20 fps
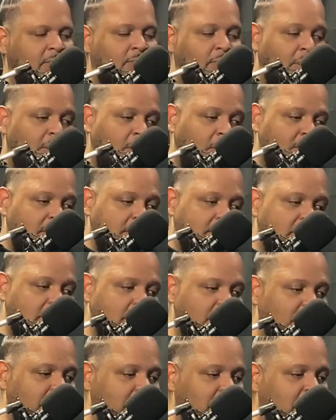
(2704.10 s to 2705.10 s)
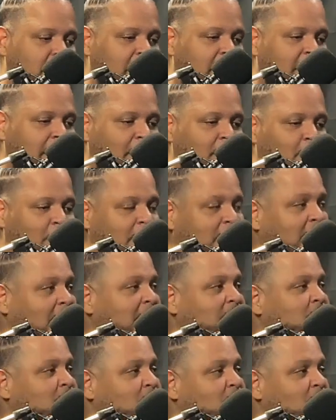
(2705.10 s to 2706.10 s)
regardless, whether
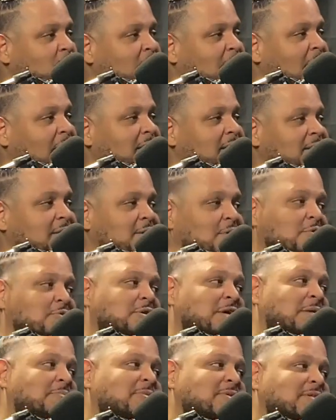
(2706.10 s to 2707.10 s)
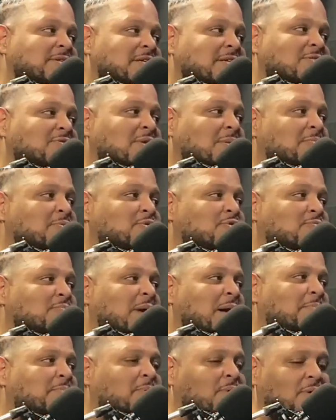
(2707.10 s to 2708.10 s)
it's true or not, the stereotype exists. So I'm gonna do
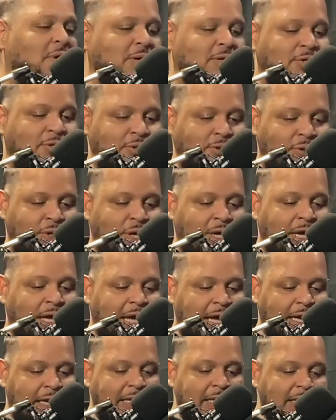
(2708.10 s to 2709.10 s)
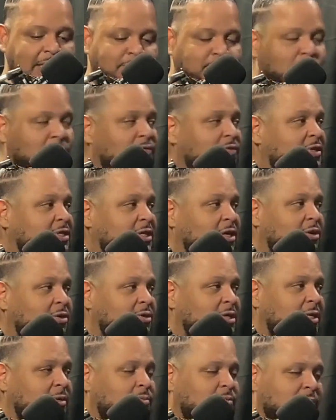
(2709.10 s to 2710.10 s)
my part to at least prove the
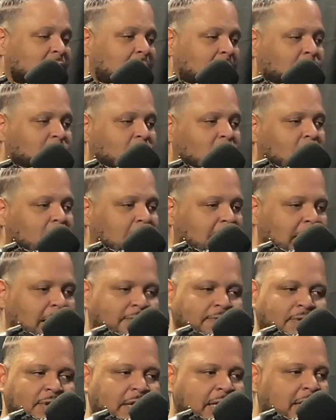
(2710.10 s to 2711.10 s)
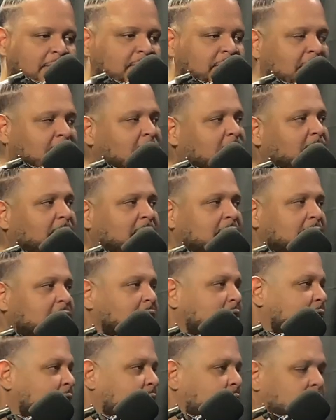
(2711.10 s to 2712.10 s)
stereotype wrong. And I feel like if everybody
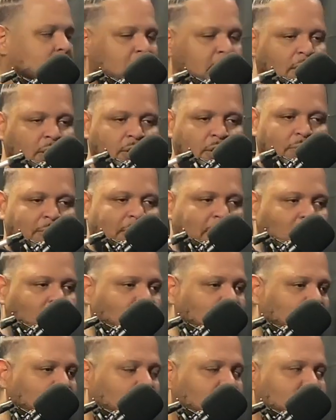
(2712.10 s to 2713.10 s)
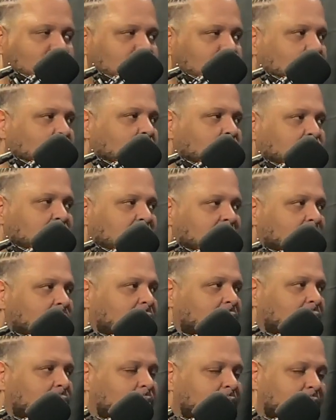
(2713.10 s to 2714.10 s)
did that, no matter what culture, what
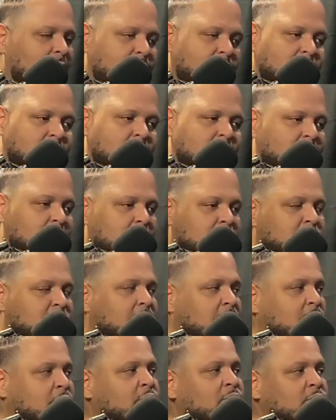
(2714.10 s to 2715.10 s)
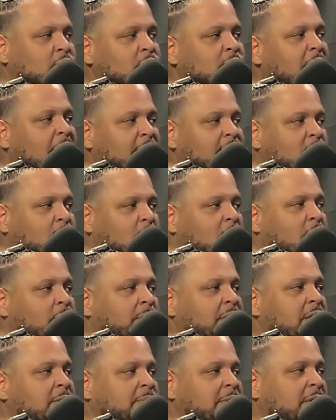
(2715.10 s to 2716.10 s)
background, or whatever, shit, you'd have the world
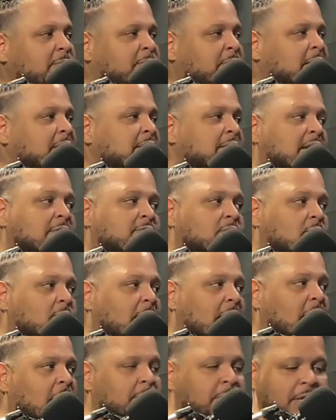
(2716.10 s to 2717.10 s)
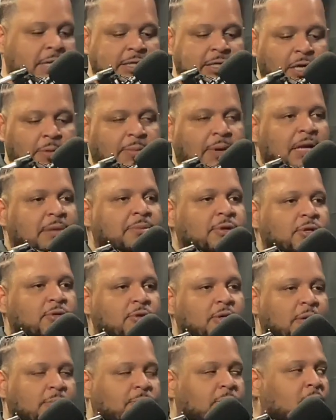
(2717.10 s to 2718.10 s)
be in a better place after a while because everybody be
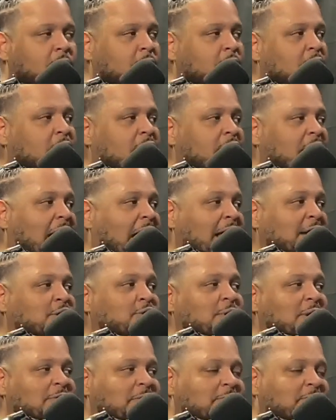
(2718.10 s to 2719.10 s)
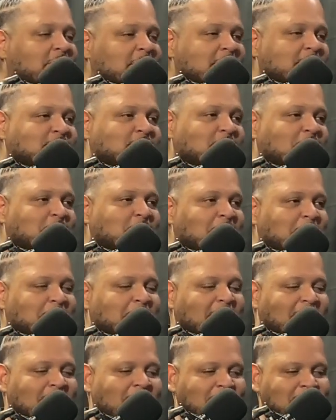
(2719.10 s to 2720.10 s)
doing their part. I do have a funny story about
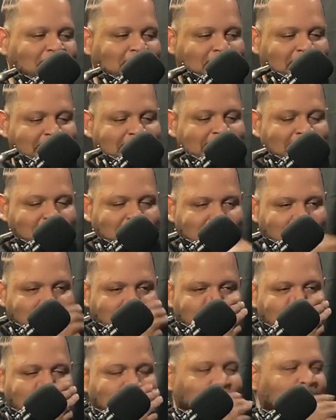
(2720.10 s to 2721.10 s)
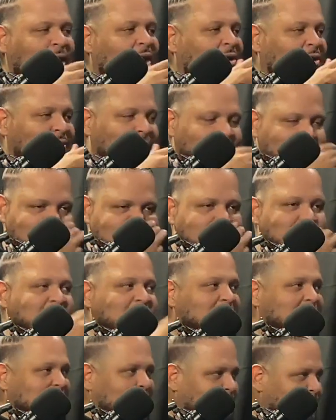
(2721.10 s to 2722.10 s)
my uncle and tipping. So my uncle this is
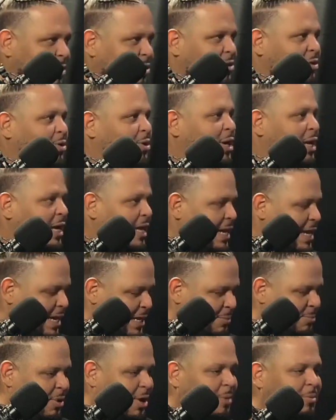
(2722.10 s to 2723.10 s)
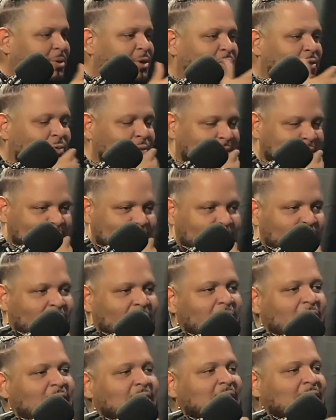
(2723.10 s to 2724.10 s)
the same uncle. He had a barbecue
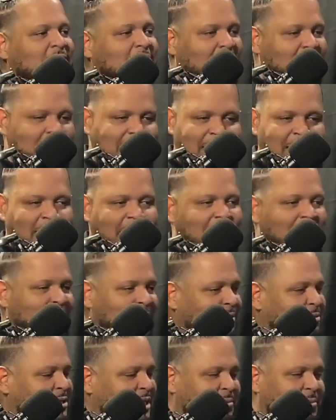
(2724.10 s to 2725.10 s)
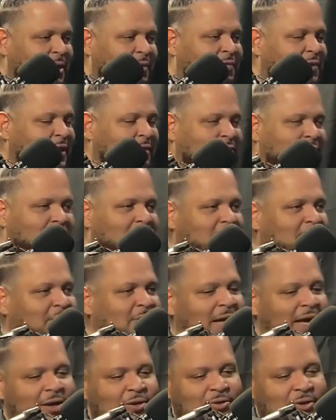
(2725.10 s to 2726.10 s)
restaurant, and he was like my favorite uncle.
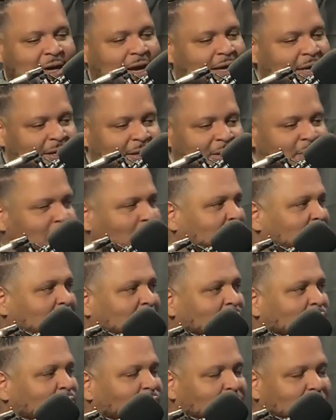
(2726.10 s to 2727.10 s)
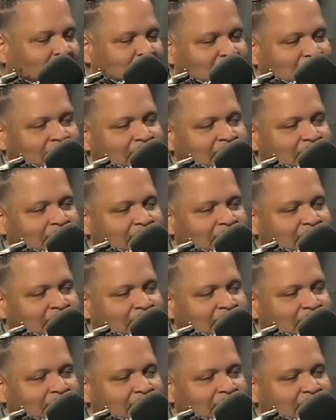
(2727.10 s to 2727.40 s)
I kind of grew up with him.